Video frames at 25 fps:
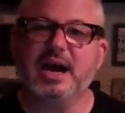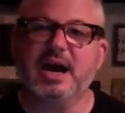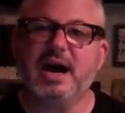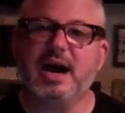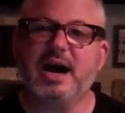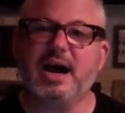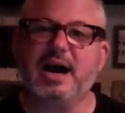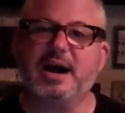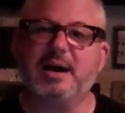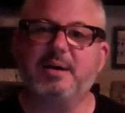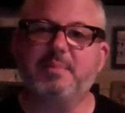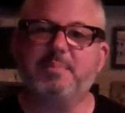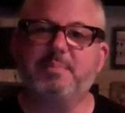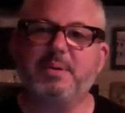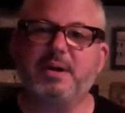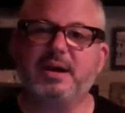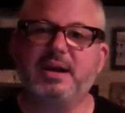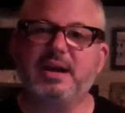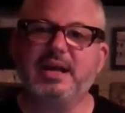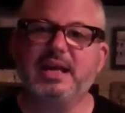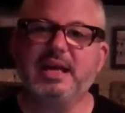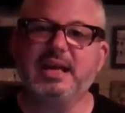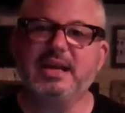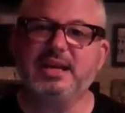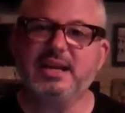
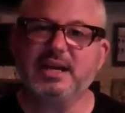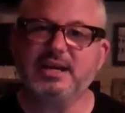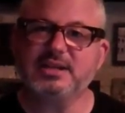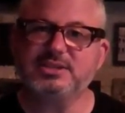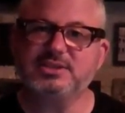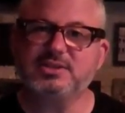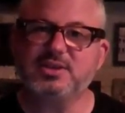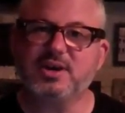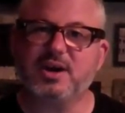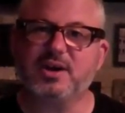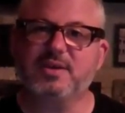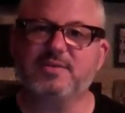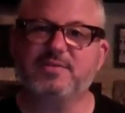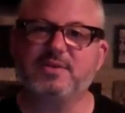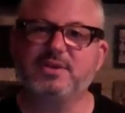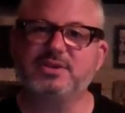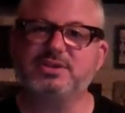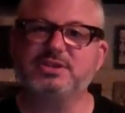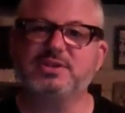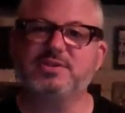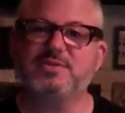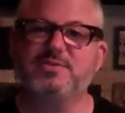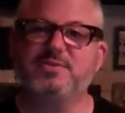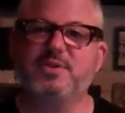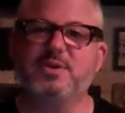But he does talk
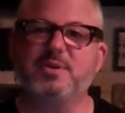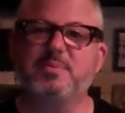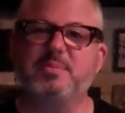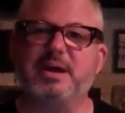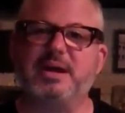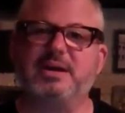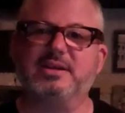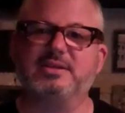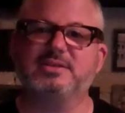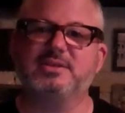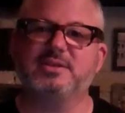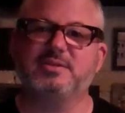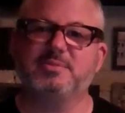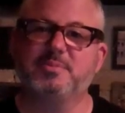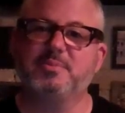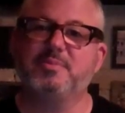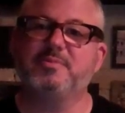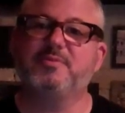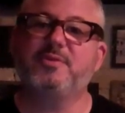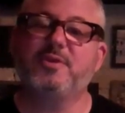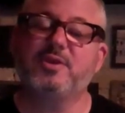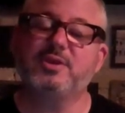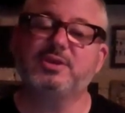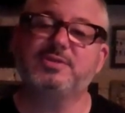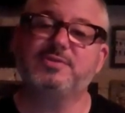first and
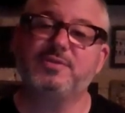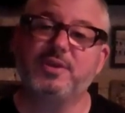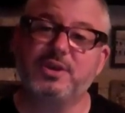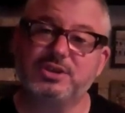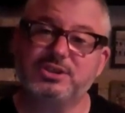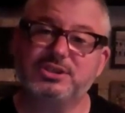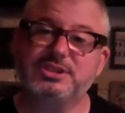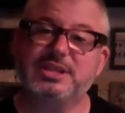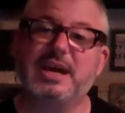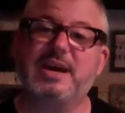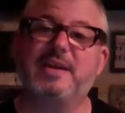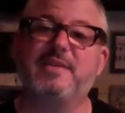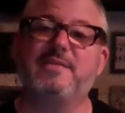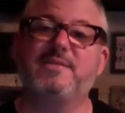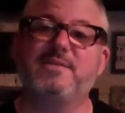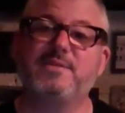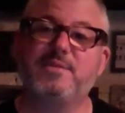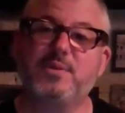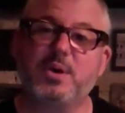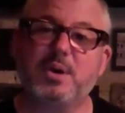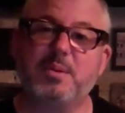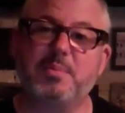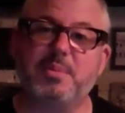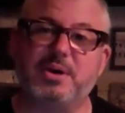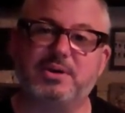
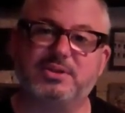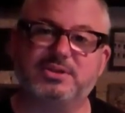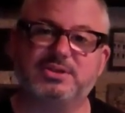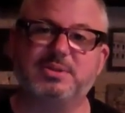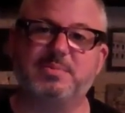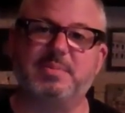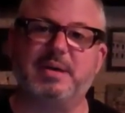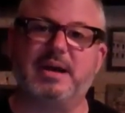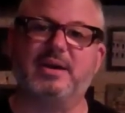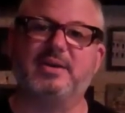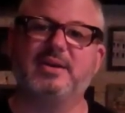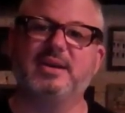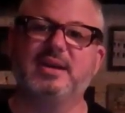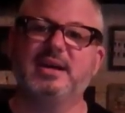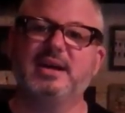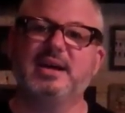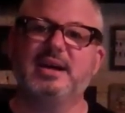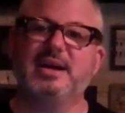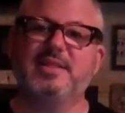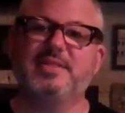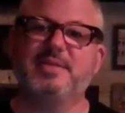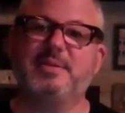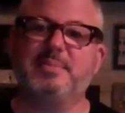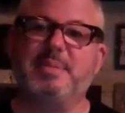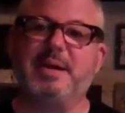foremost
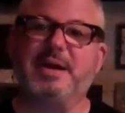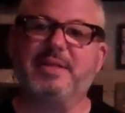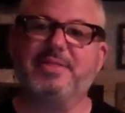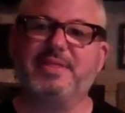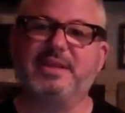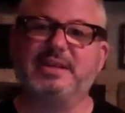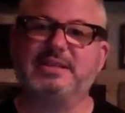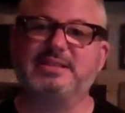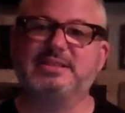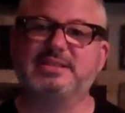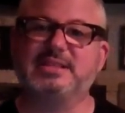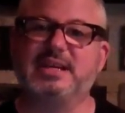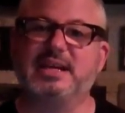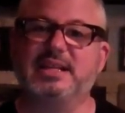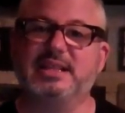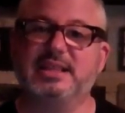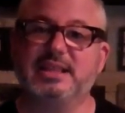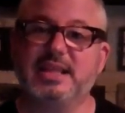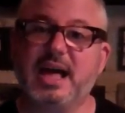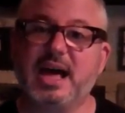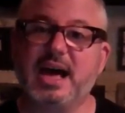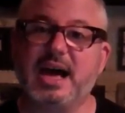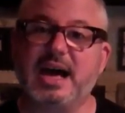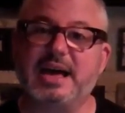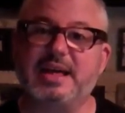about this
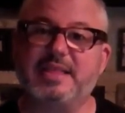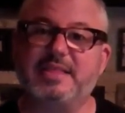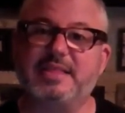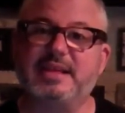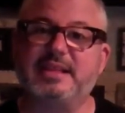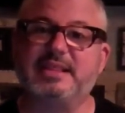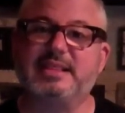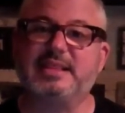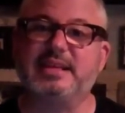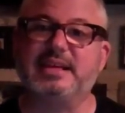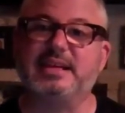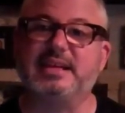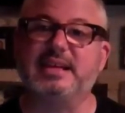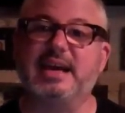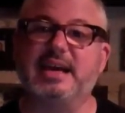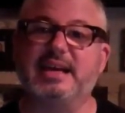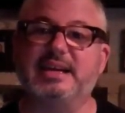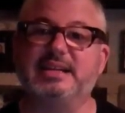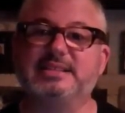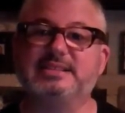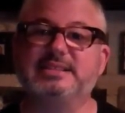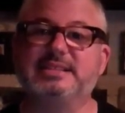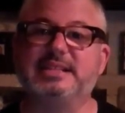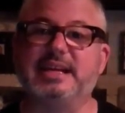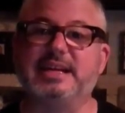lie that the
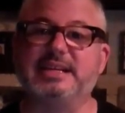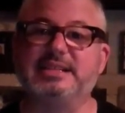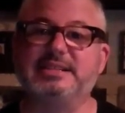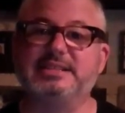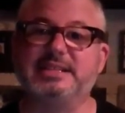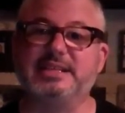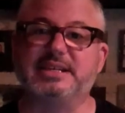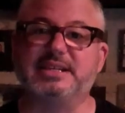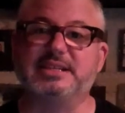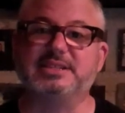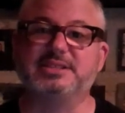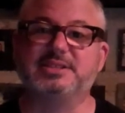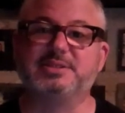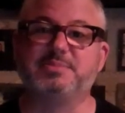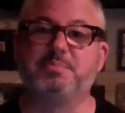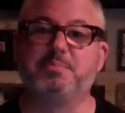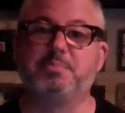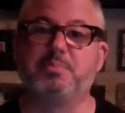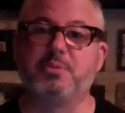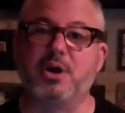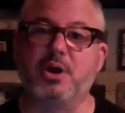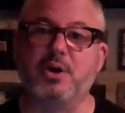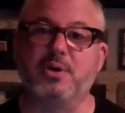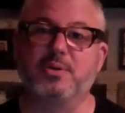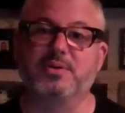United States is
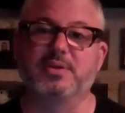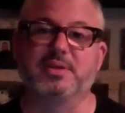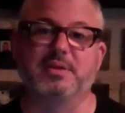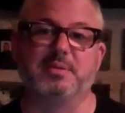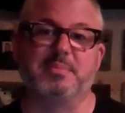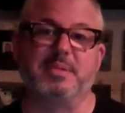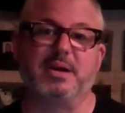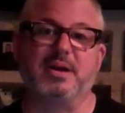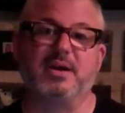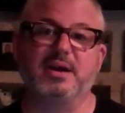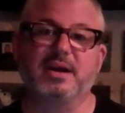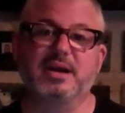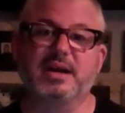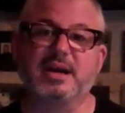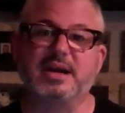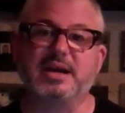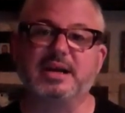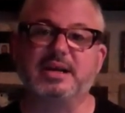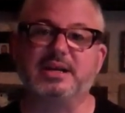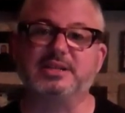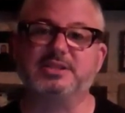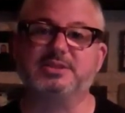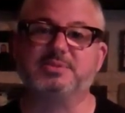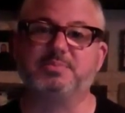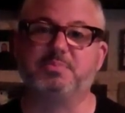broke, that America
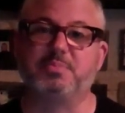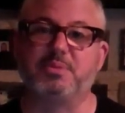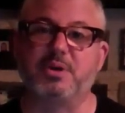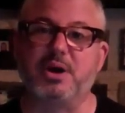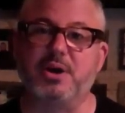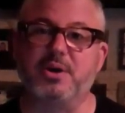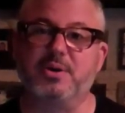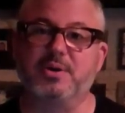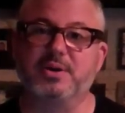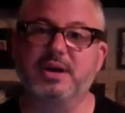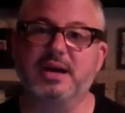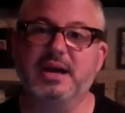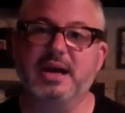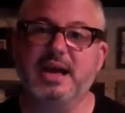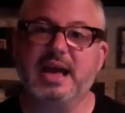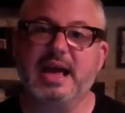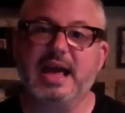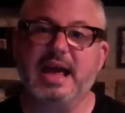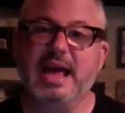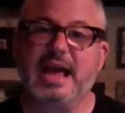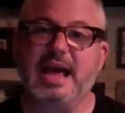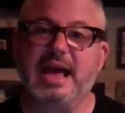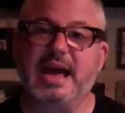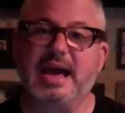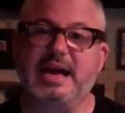is broke.
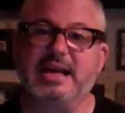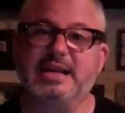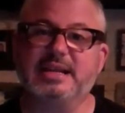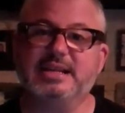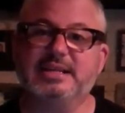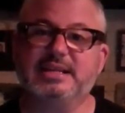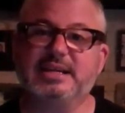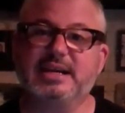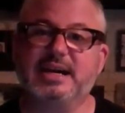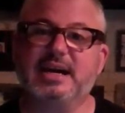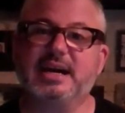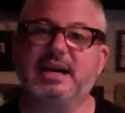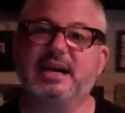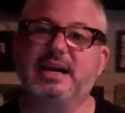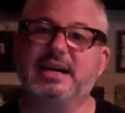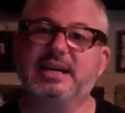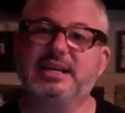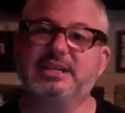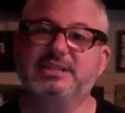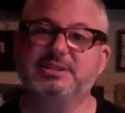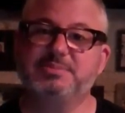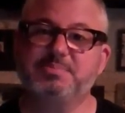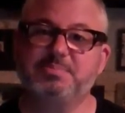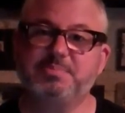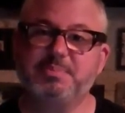And
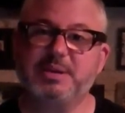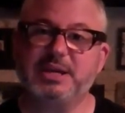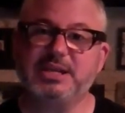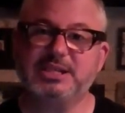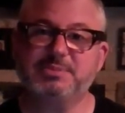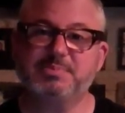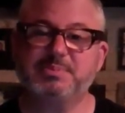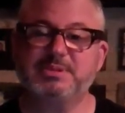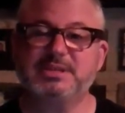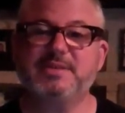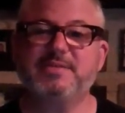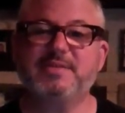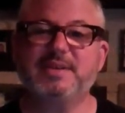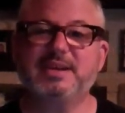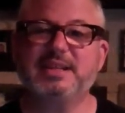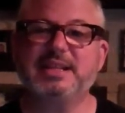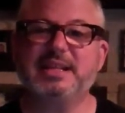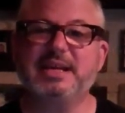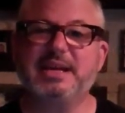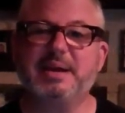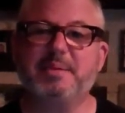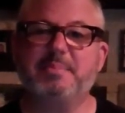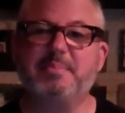he speaks specifically